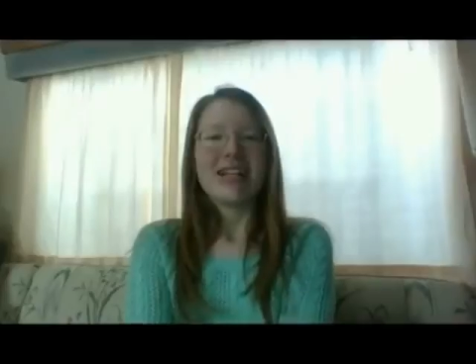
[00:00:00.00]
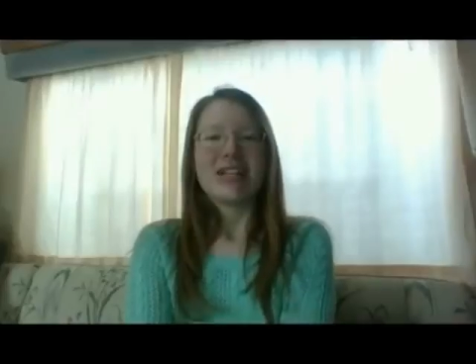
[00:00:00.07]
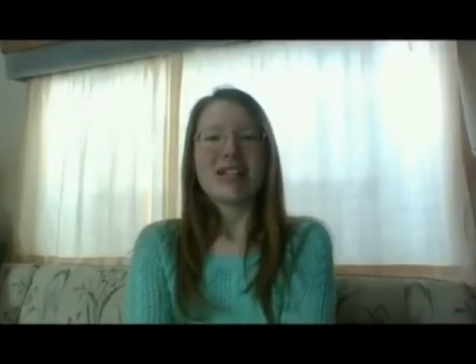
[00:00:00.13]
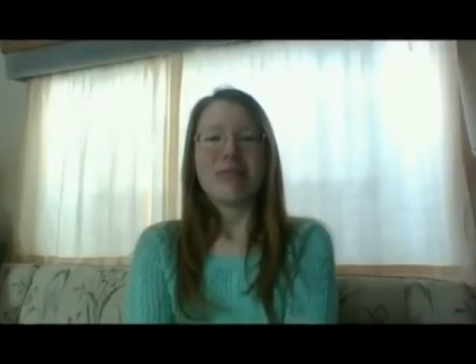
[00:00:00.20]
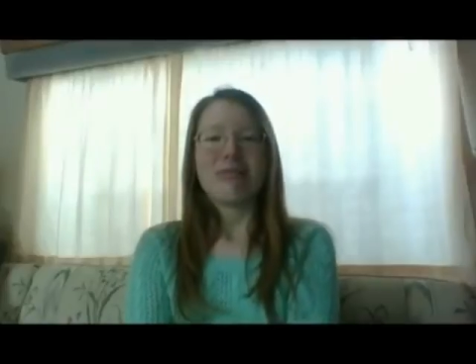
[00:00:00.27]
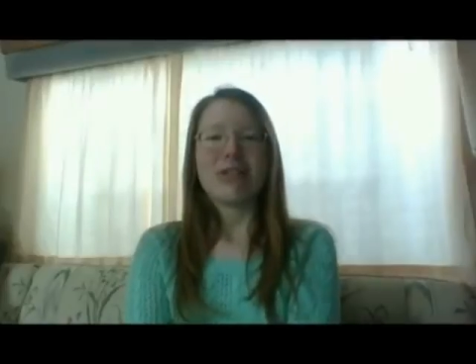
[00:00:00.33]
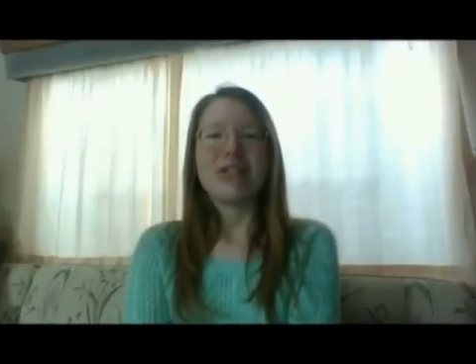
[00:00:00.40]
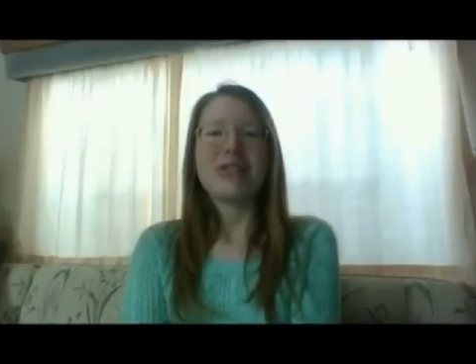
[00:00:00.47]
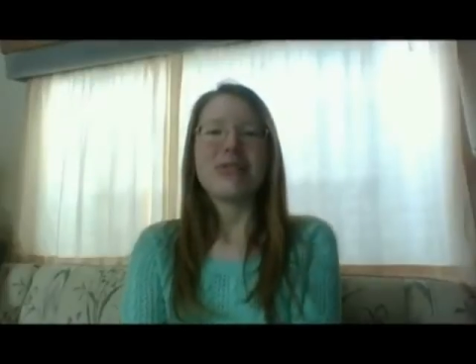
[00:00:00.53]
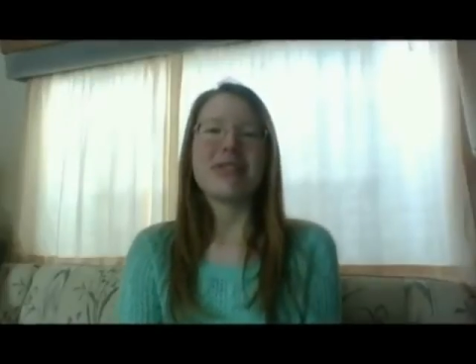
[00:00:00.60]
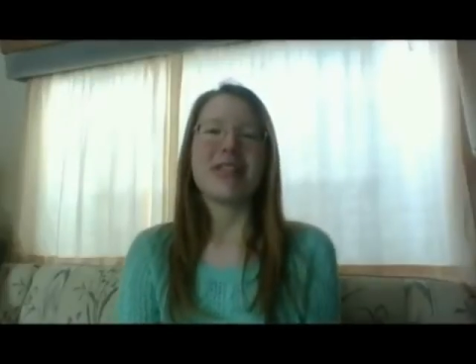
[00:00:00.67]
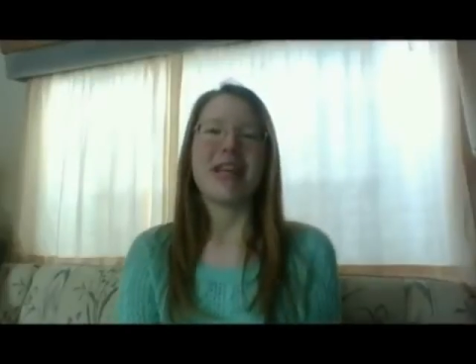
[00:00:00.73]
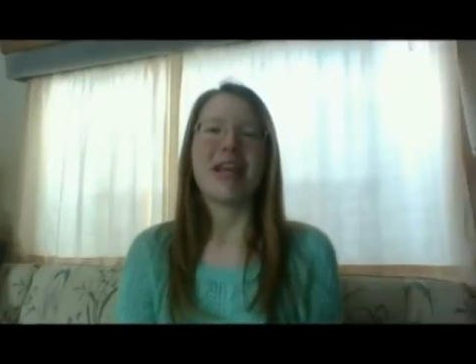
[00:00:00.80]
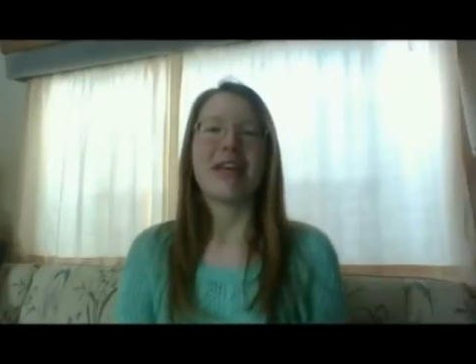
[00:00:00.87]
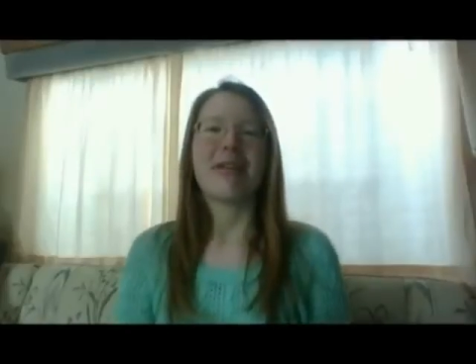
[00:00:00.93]
So Bridget
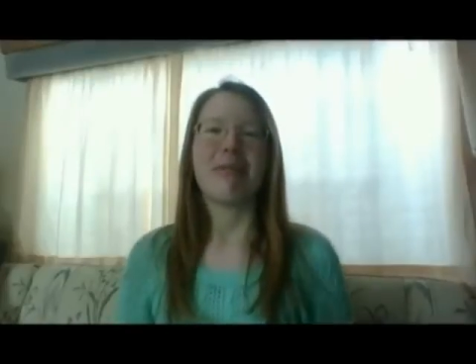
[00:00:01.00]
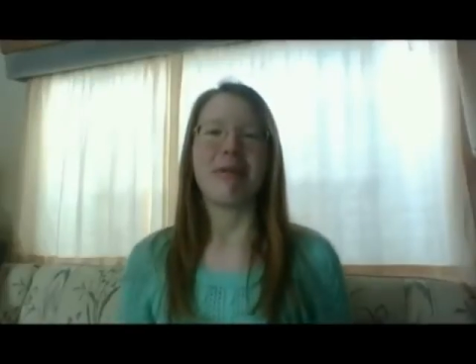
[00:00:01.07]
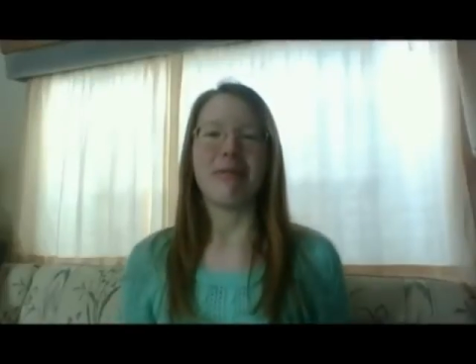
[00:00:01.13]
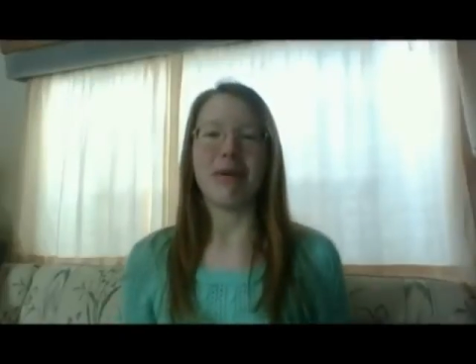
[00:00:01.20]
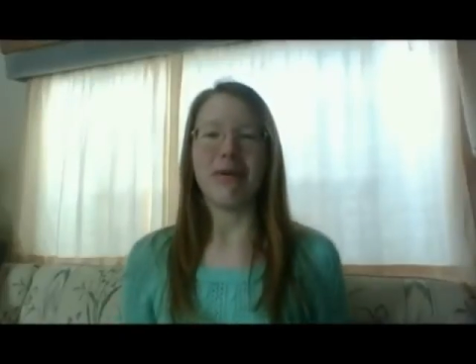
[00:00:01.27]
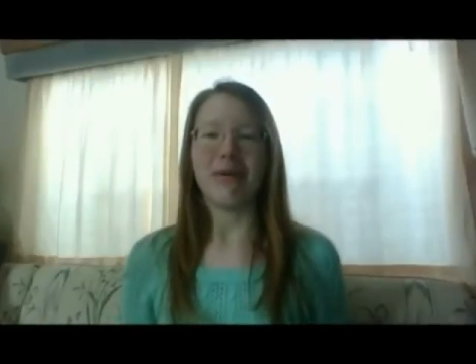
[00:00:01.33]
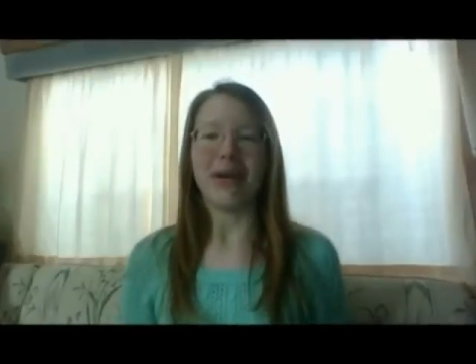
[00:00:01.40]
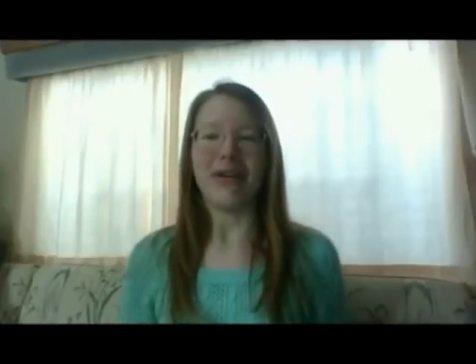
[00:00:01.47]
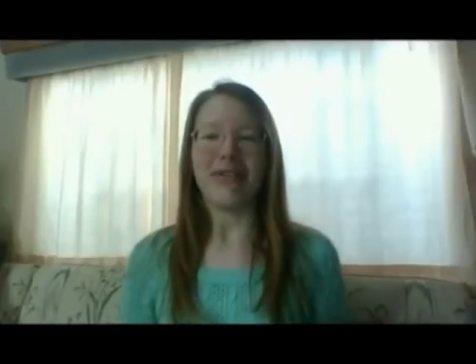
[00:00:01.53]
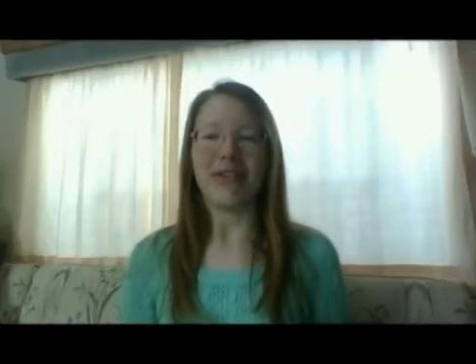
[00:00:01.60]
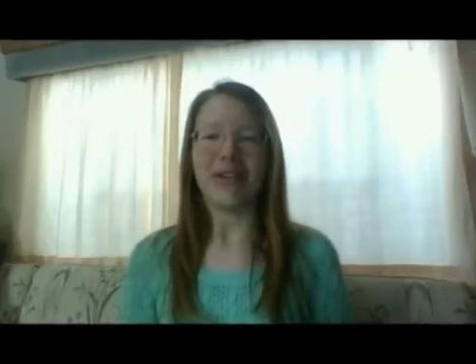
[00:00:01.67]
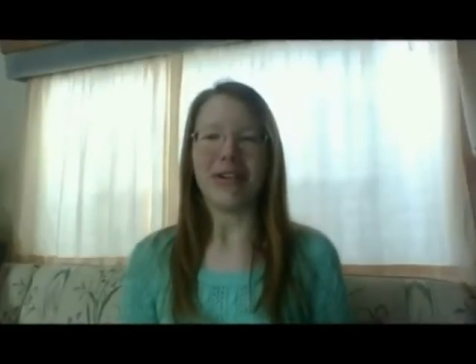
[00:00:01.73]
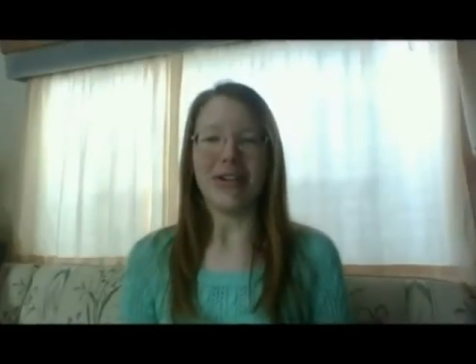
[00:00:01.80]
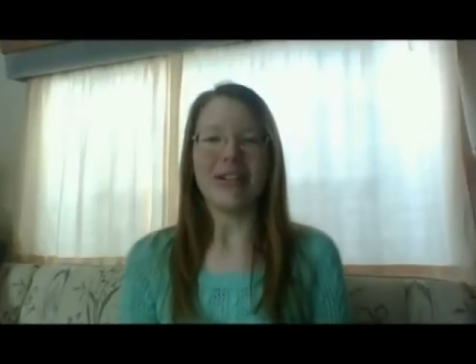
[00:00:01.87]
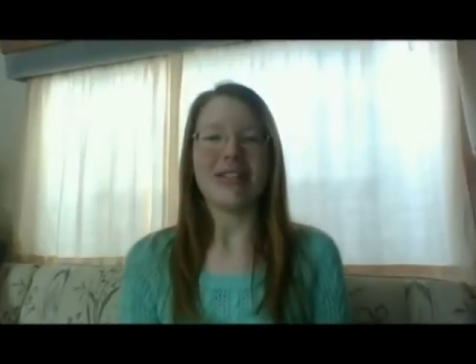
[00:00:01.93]
was telling me about one of
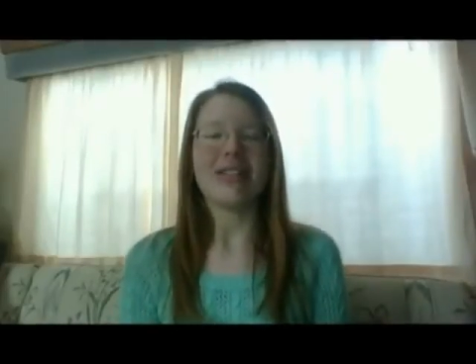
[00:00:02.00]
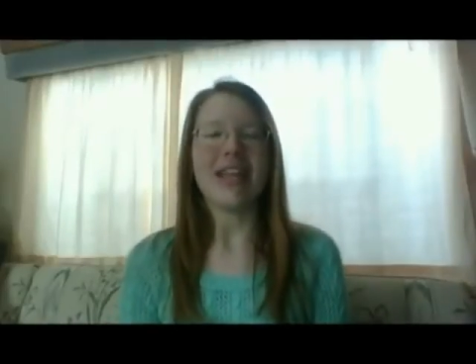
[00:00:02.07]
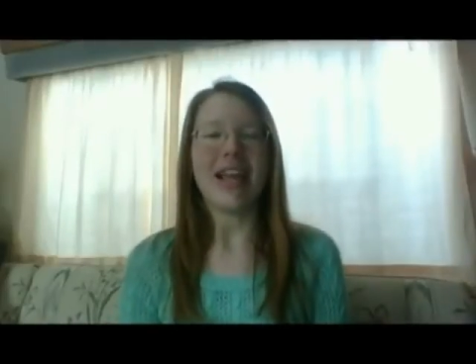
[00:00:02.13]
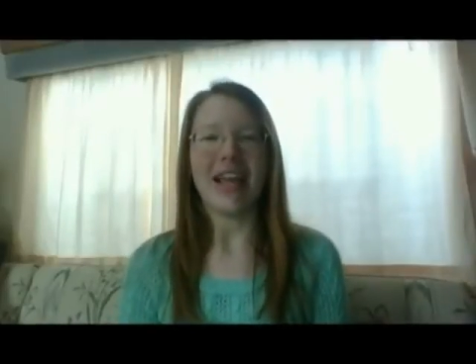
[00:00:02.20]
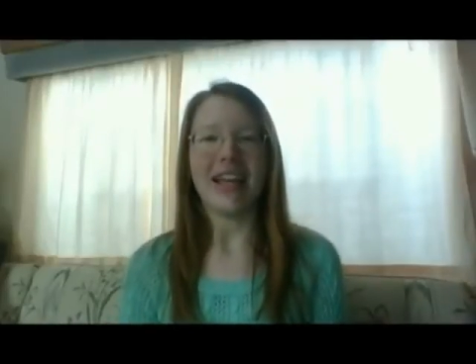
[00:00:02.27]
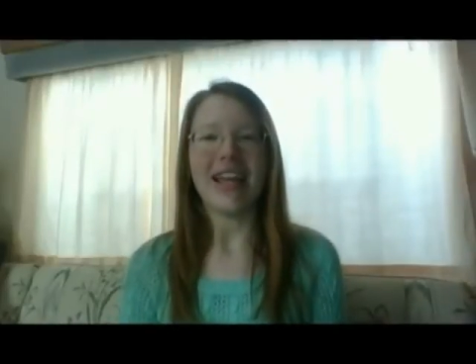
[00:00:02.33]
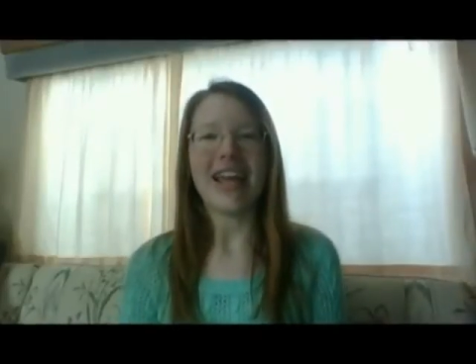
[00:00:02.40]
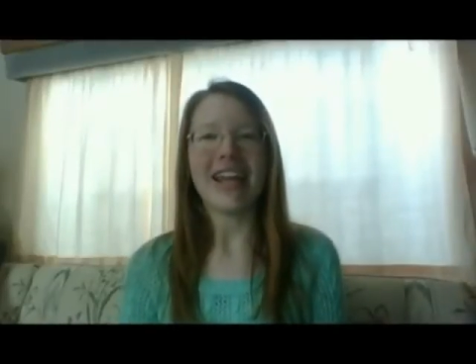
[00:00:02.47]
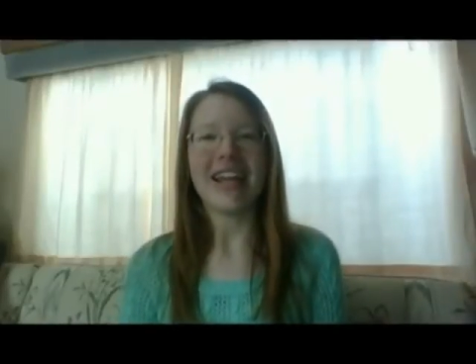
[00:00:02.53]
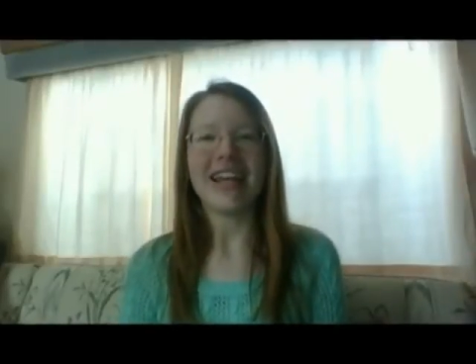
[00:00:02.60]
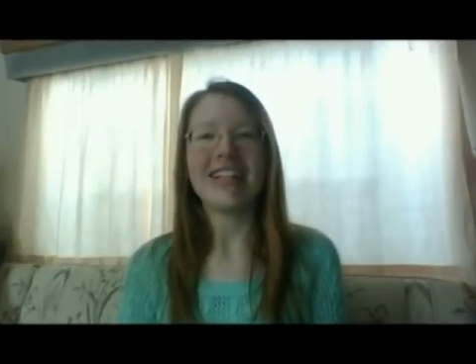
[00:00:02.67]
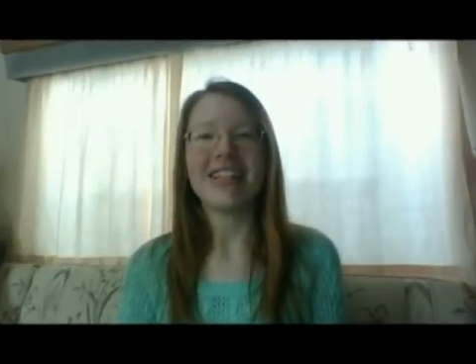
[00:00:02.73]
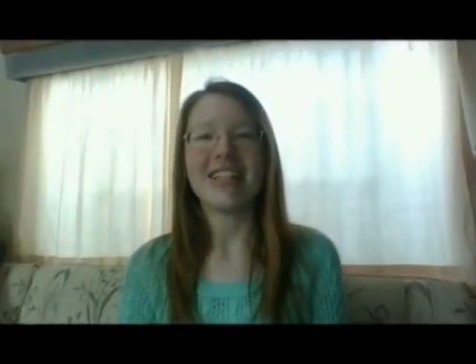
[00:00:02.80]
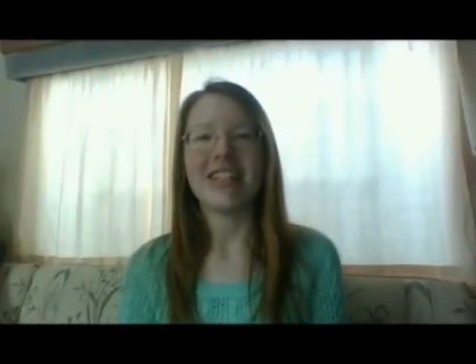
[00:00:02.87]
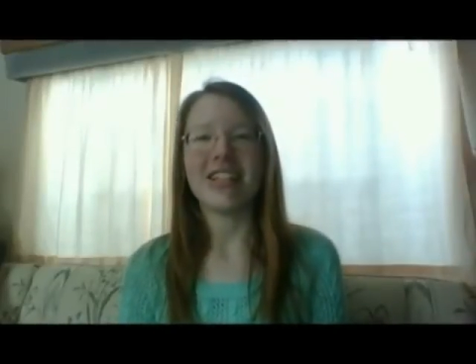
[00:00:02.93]
hers, and in it,